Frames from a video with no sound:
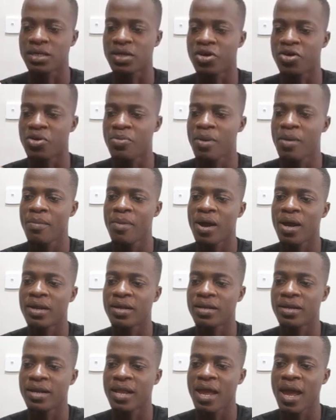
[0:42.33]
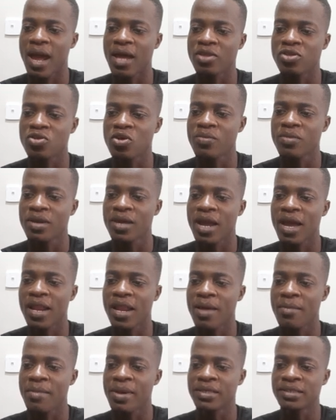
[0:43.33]
Remember, the atomic
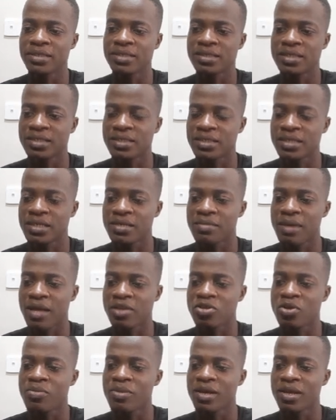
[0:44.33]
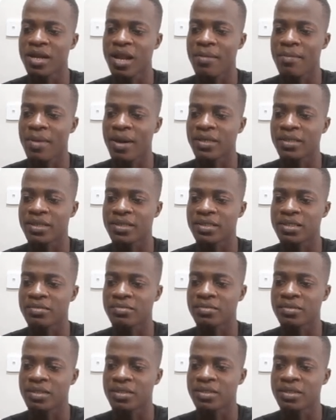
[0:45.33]
element is the same. Atomic number is the
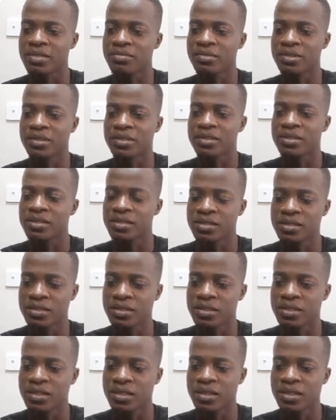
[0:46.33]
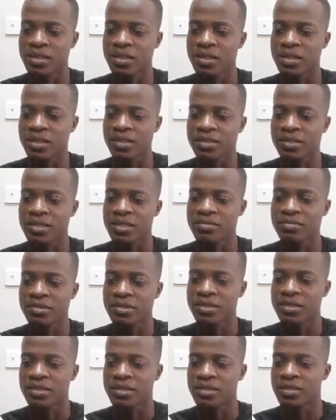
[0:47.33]
same Z, the same
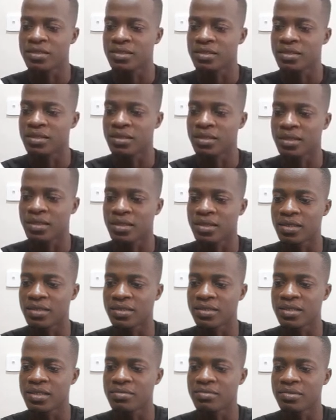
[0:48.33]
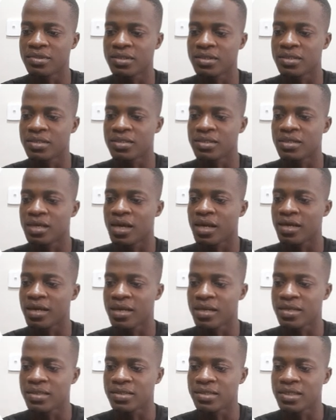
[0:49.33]
Z, the same Z, and then
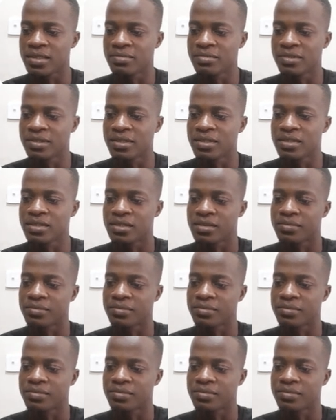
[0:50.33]
the same Z.